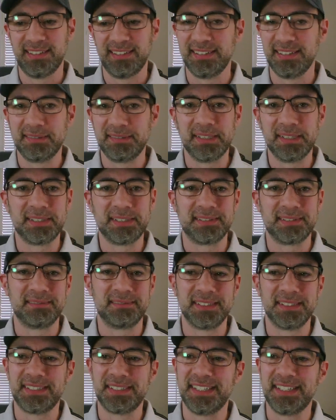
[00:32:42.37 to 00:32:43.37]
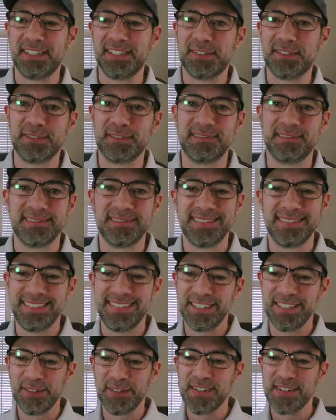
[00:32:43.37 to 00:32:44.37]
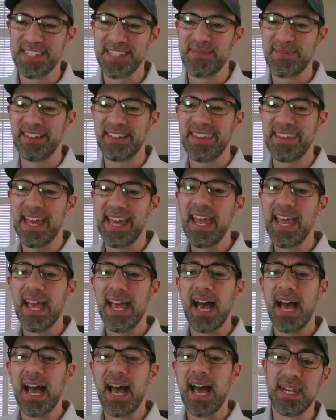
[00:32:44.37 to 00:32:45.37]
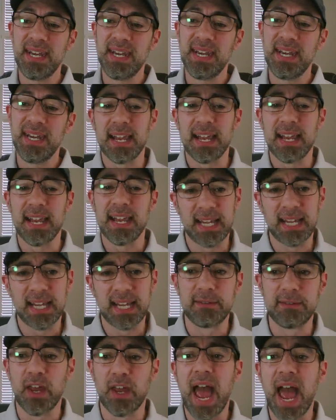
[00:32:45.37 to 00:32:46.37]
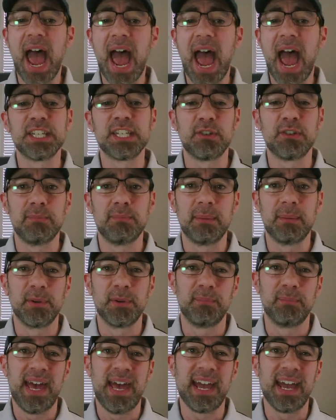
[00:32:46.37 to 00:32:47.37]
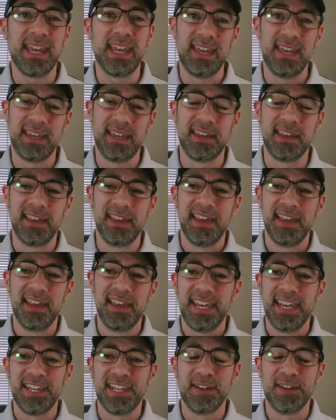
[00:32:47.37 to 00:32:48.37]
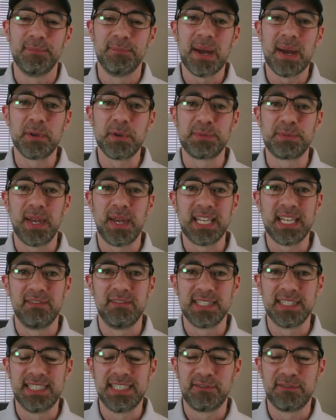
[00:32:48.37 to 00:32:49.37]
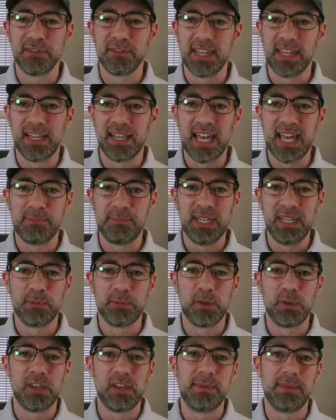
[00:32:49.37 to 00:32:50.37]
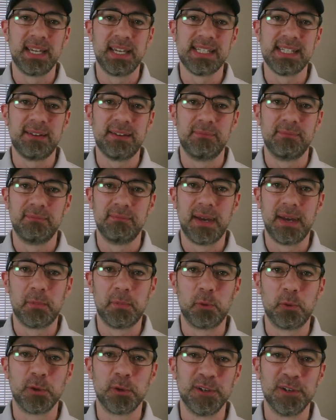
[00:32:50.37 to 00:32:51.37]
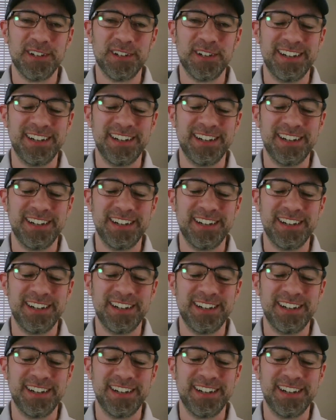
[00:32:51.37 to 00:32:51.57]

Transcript: Just a little nervous about that. And again, that's just because I just remember back, my perspective is different than a lot of people, only because I'm older.